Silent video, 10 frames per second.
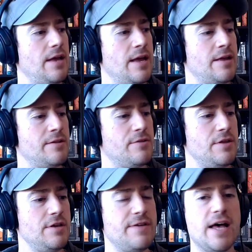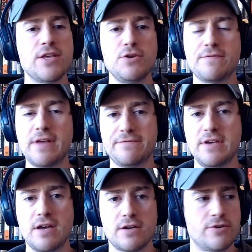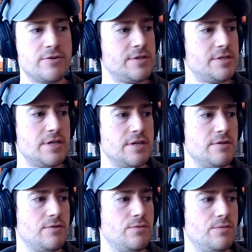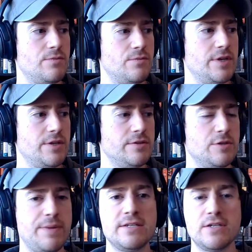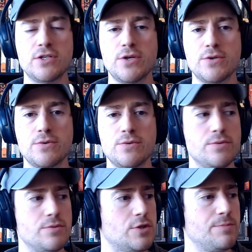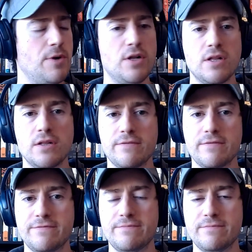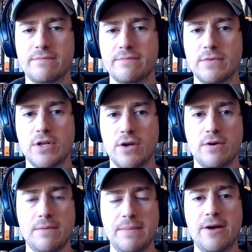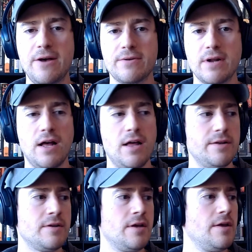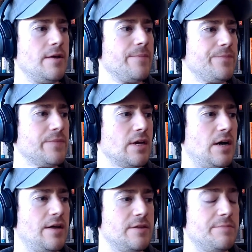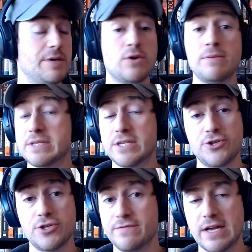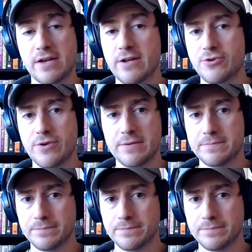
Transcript: And the value of that fiat currency will depend in no small, amount on on the Bitcoin position of that country.